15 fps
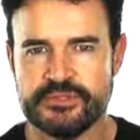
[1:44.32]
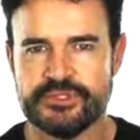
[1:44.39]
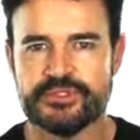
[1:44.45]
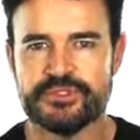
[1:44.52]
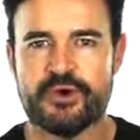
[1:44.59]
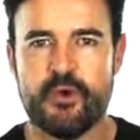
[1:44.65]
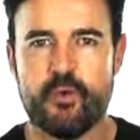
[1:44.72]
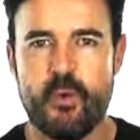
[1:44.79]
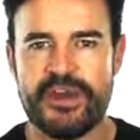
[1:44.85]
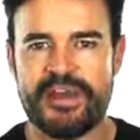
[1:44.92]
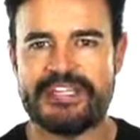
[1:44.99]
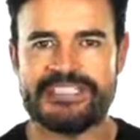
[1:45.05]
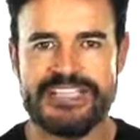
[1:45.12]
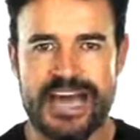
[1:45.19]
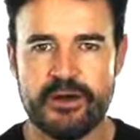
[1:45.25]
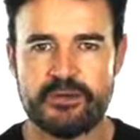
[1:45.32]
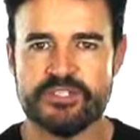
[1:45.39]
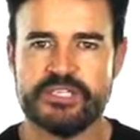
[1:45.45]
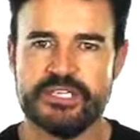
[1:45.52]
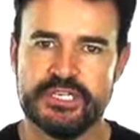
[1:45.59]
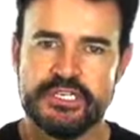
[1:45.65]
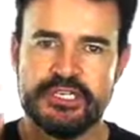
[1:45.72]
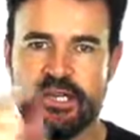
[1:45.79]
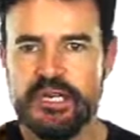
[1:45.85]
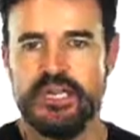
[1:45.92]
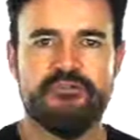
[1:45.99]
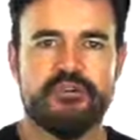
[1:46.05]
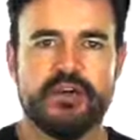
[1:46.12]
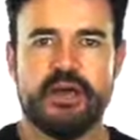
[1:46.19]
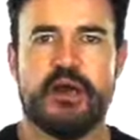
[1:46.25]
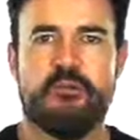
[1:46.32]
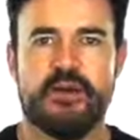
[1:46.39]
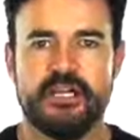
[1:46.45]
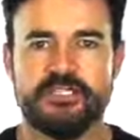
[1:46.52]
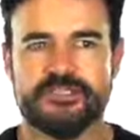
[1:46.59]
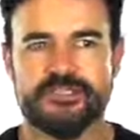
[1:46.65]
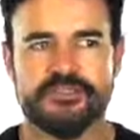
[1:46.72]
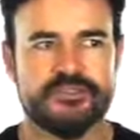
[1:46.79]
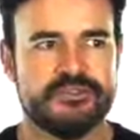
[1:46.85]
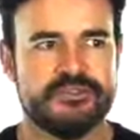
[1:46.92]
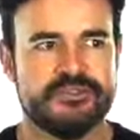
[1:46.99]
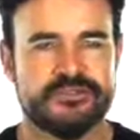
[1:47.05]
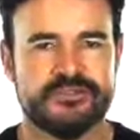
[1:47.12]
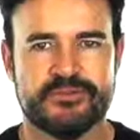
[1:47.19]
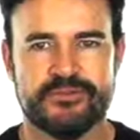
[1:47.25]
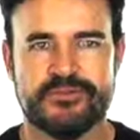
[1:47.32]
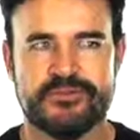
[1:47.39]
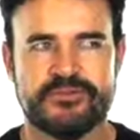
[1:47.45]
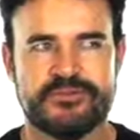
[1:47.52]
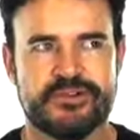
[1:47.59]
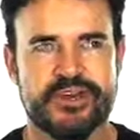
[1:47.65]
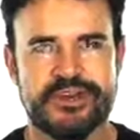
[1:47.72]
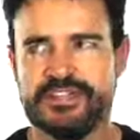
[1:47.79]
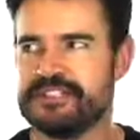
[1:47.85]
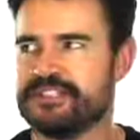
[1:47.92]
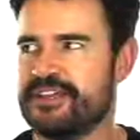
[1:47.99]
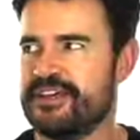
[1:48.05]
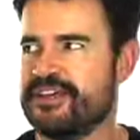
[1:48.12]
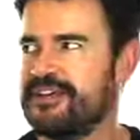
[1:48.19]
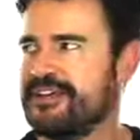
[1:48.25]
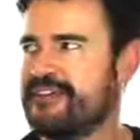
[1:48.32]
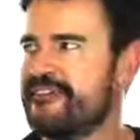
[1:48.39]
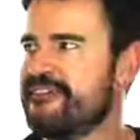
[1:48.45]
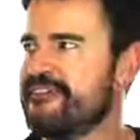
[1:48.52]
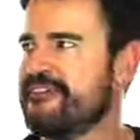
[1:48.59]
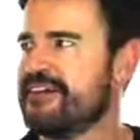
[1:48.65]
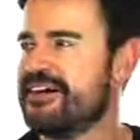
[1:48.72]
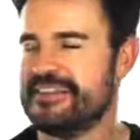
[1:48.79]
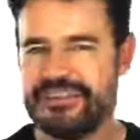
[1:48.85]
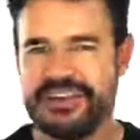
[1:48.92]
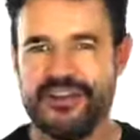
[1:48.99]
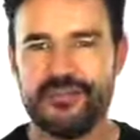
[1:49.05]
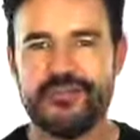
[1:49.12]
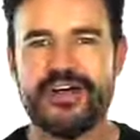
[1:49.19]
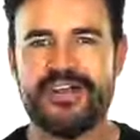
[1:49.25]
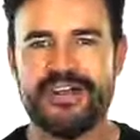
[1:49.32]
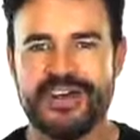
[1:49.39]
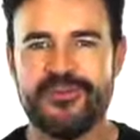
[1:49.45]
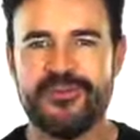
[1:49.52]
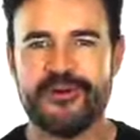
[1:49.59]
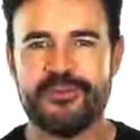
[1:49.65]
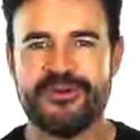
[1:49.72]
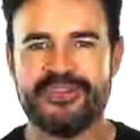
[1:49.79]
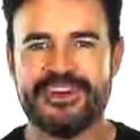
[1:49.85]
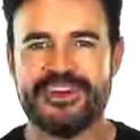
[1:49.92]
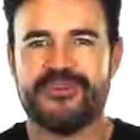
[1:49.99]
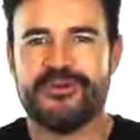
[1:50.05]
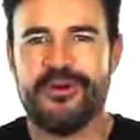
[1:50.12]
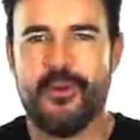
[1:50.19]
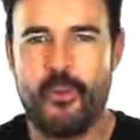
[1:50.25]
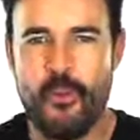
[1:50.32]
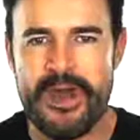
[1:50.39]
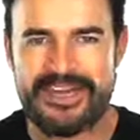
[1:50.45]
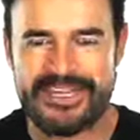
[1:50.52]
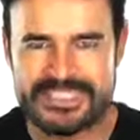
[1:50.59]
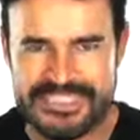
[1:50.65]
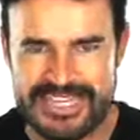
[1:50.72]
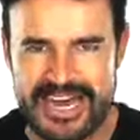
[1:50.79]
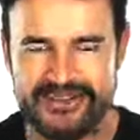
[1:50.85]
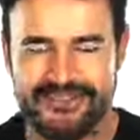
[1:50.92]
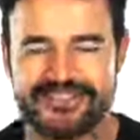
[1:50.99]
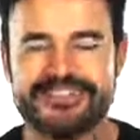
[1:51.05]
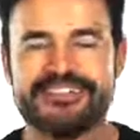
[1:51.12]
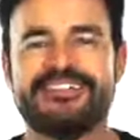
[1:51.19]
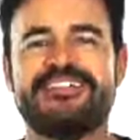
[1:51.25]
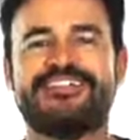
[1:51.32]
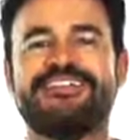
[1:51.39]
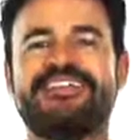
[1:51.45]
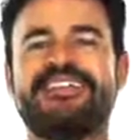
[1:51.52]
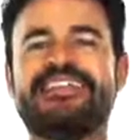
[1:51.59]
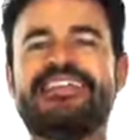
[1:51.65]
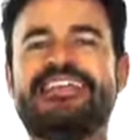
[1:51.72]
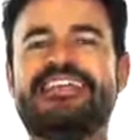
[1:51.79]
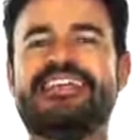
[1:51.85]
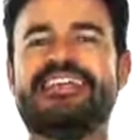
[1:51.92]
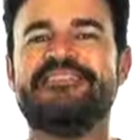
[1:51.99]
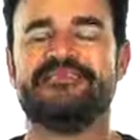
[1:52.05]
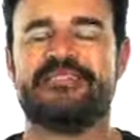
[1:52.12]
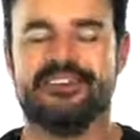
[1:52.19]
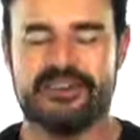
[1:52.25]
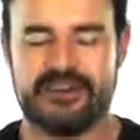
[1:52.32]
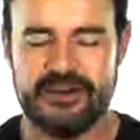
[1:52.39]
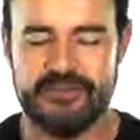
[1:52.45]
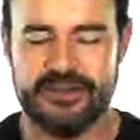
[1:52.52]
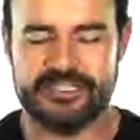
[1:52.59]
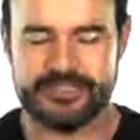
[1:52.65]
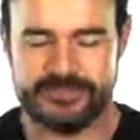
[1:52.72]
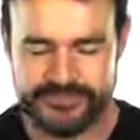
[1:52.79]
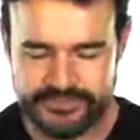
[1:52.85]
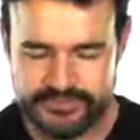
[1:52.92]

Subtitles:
So when in doubt, leave a comment. How do you say, ante la duda, deja un comentario. When in doubt, leave a comment.